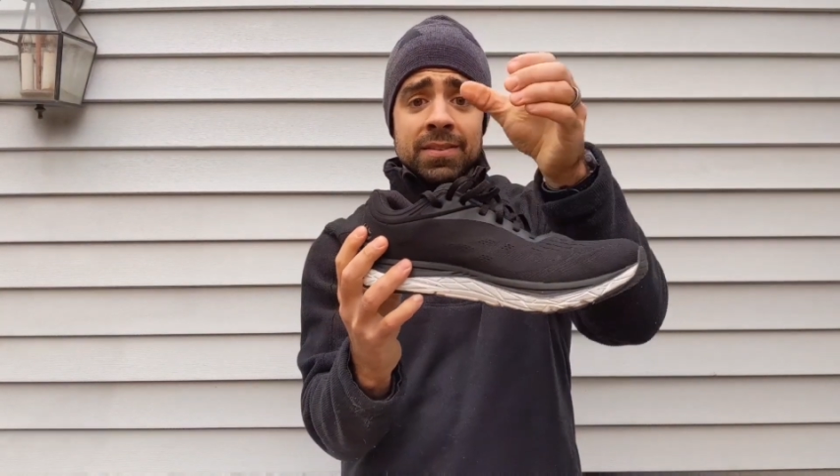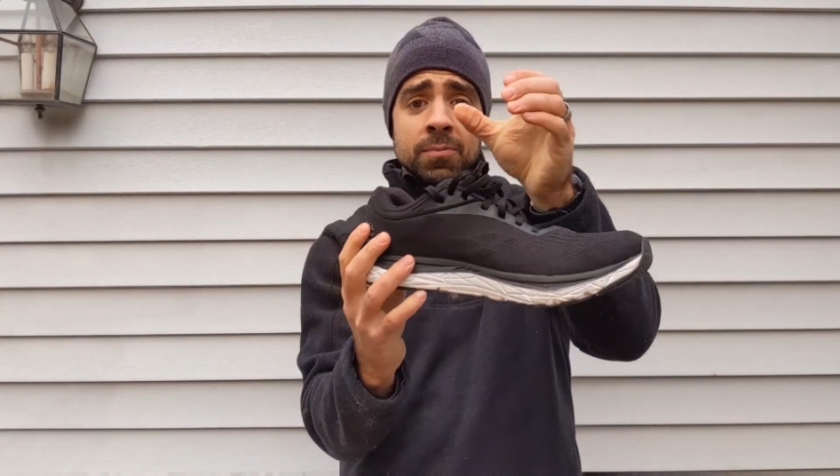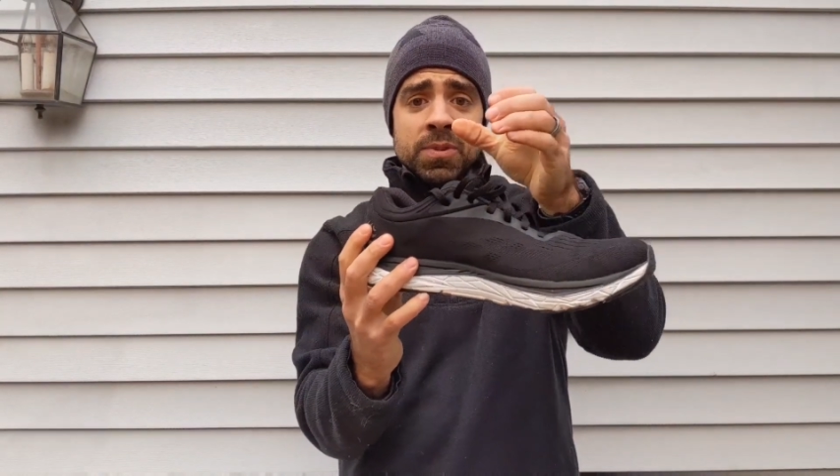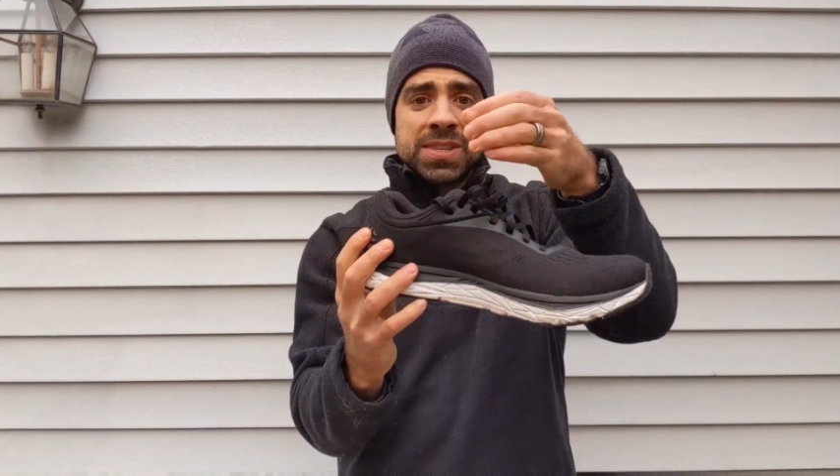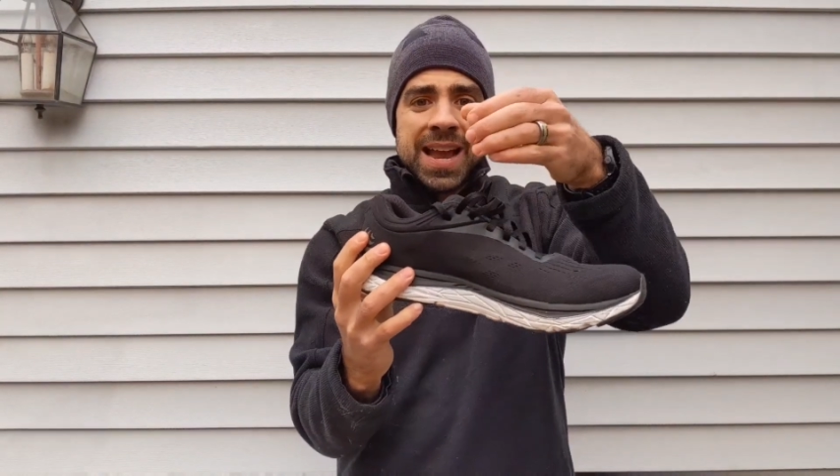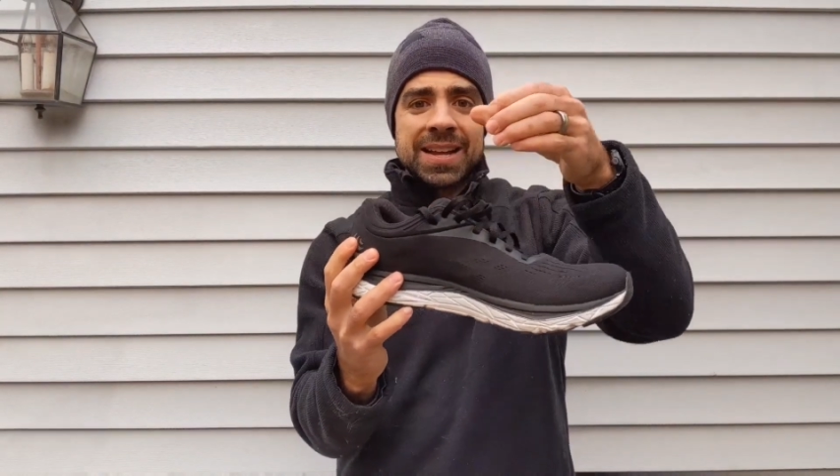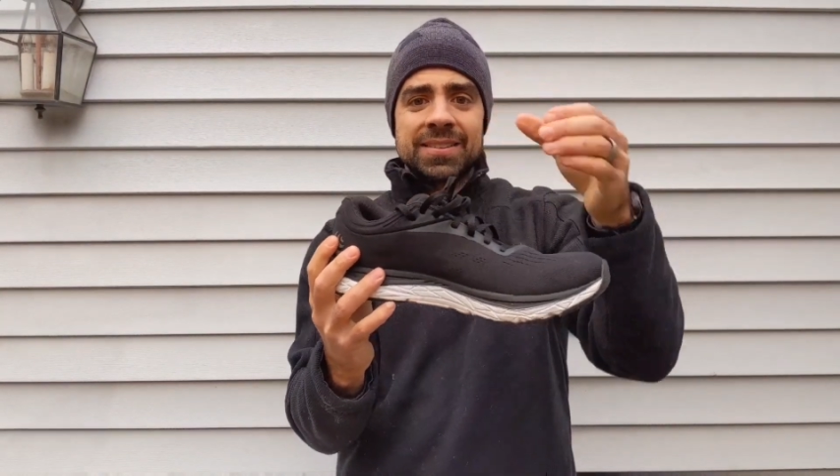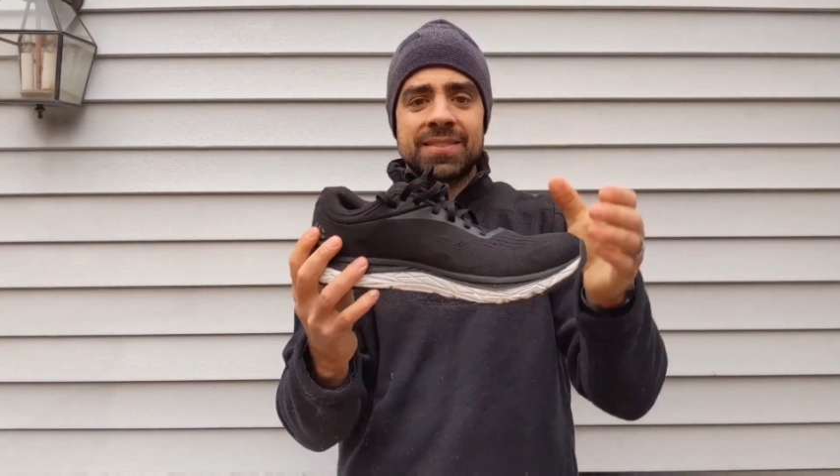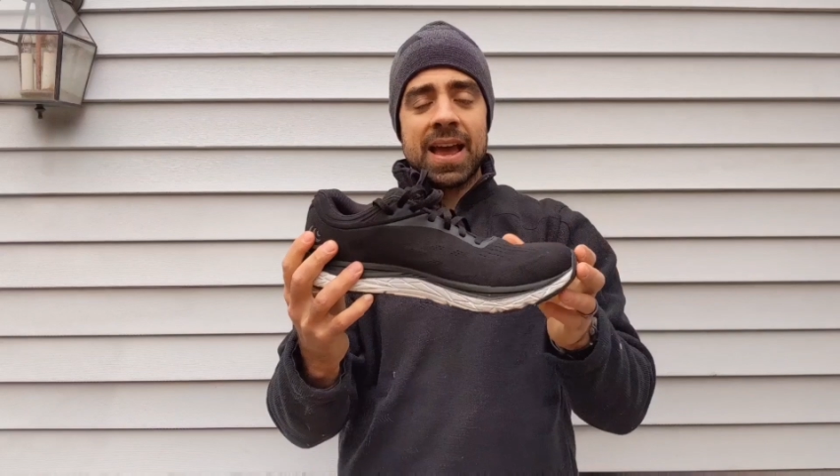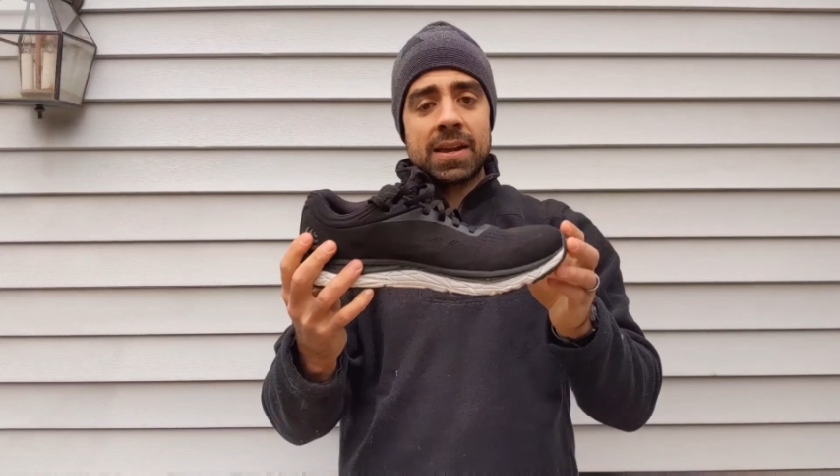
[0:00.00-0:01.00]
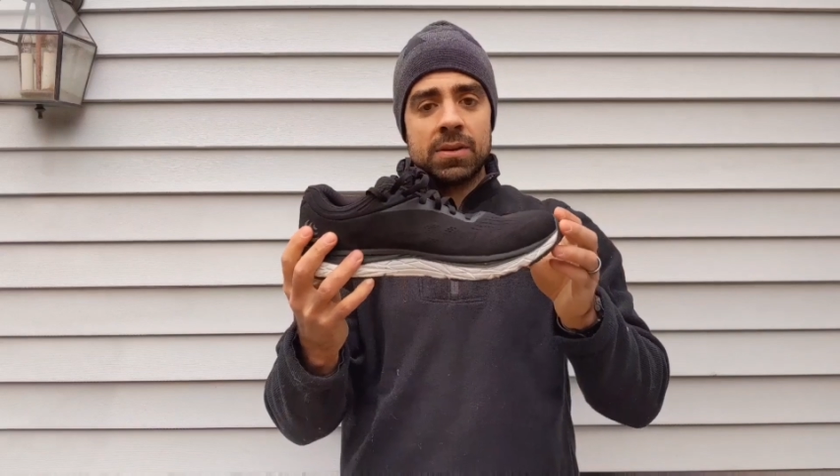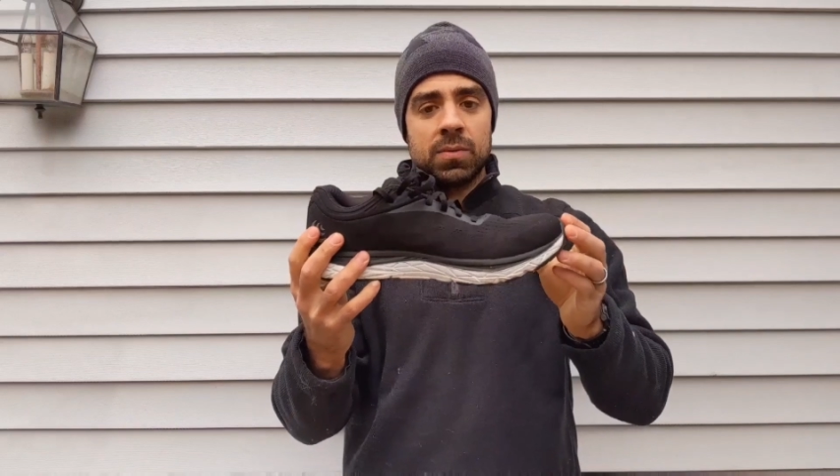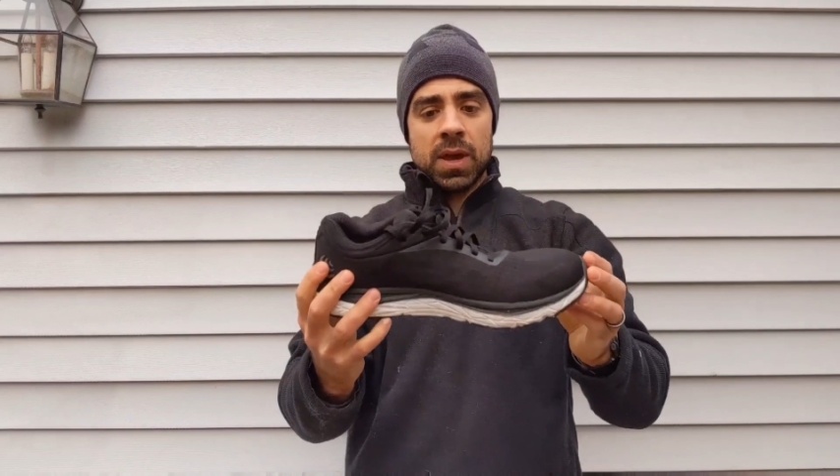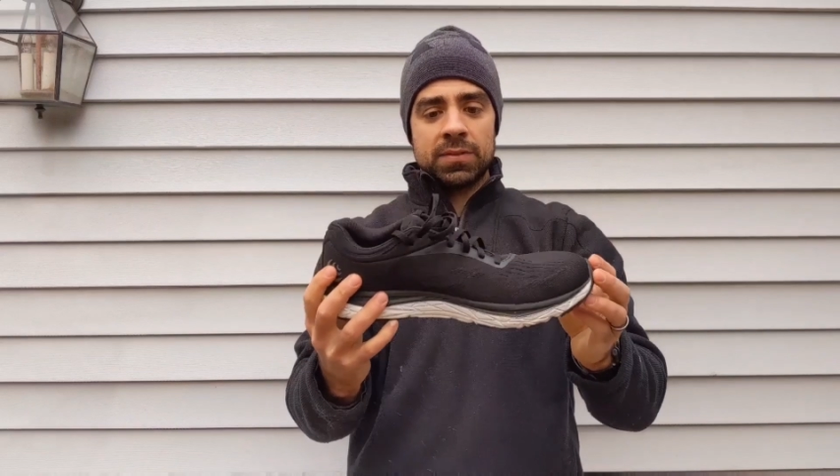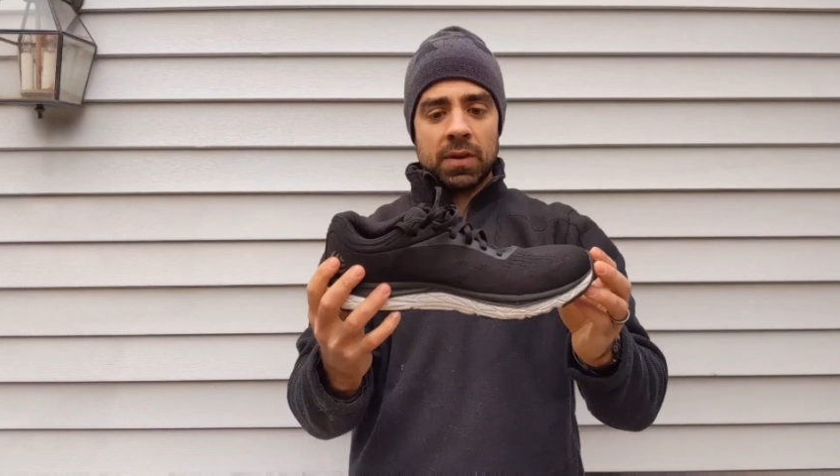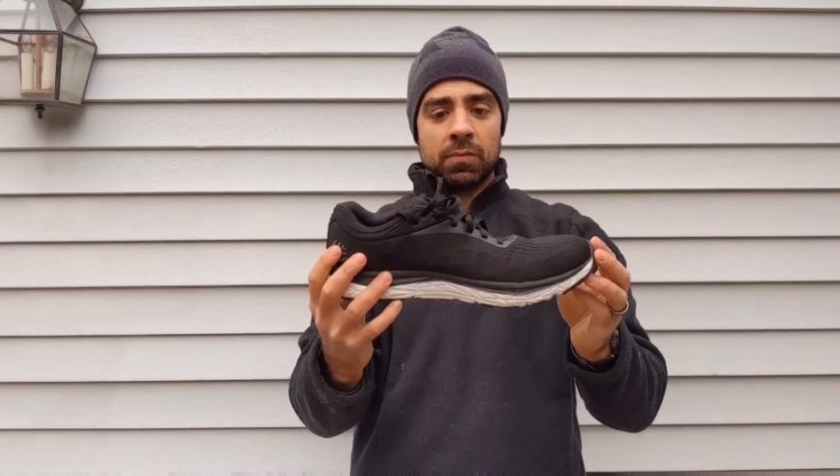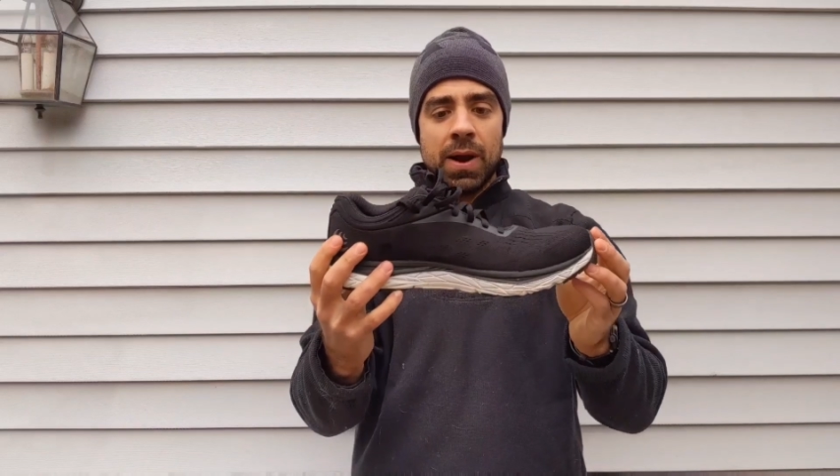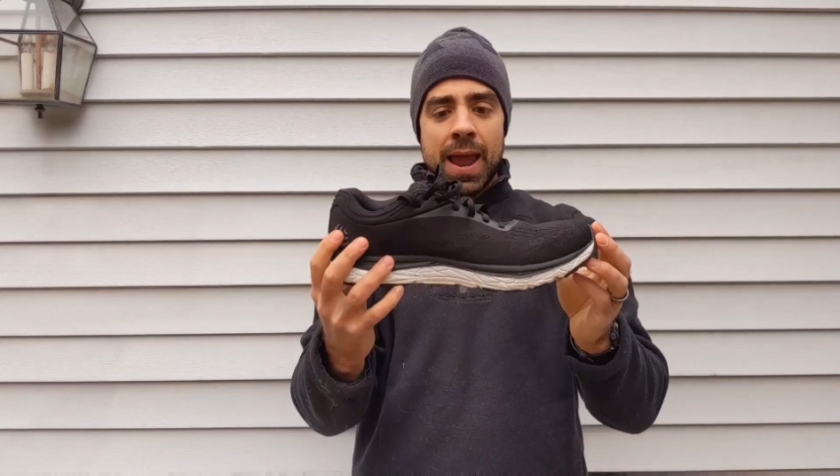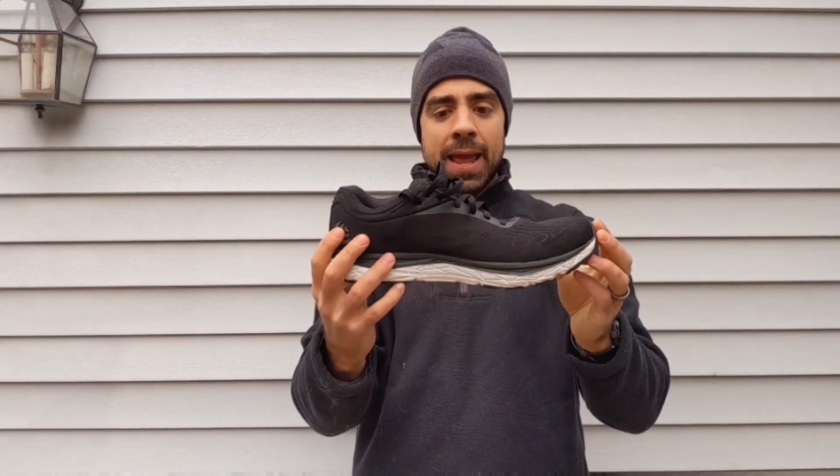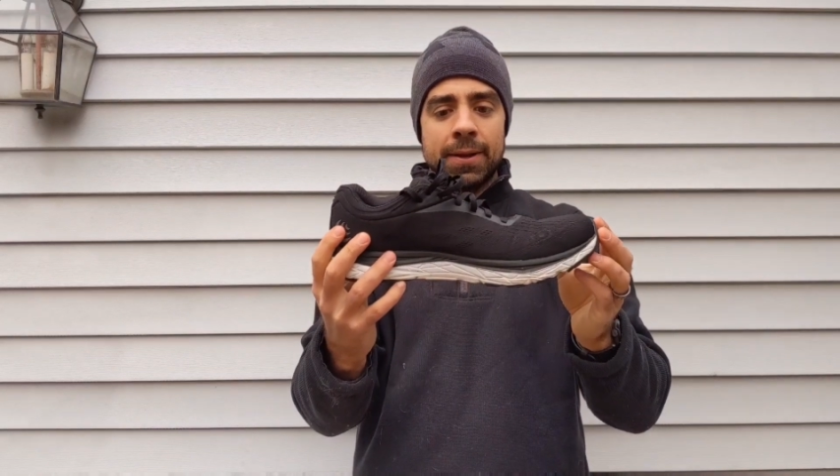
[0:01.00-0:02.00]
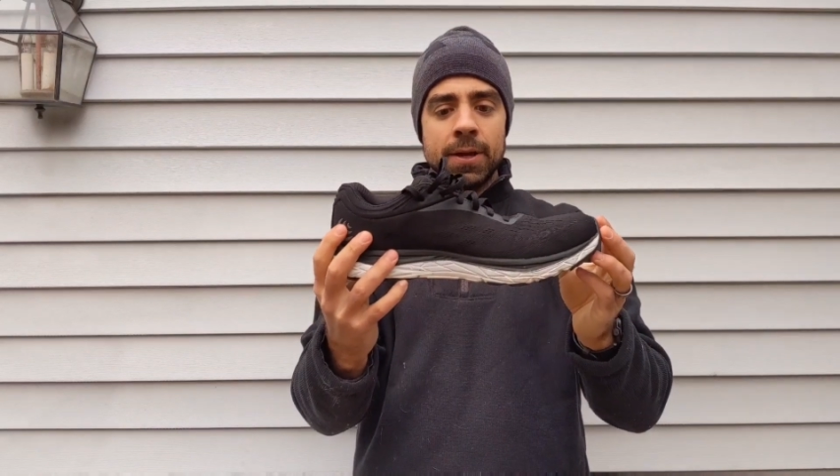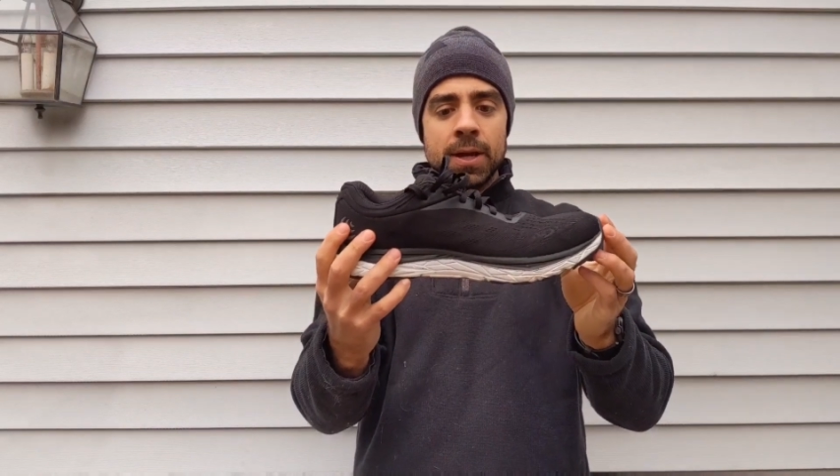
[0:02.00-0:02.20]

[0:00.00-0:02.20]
slipping side to side as, as I ran.